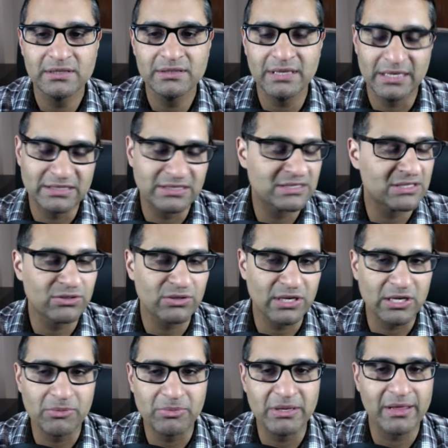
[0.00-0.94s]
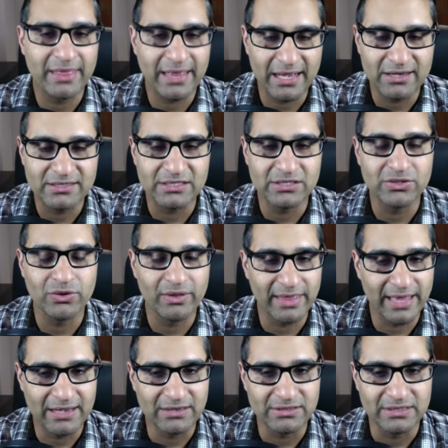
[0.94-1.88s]
it's still going to be 1,000 to
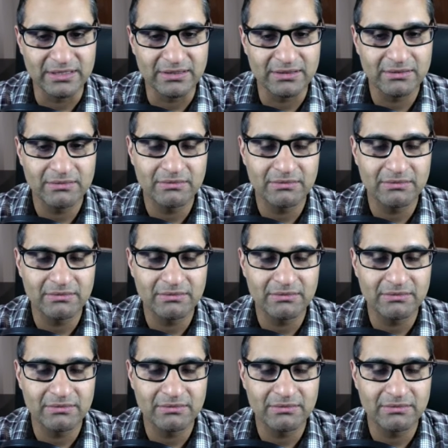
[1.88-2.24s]
1,000.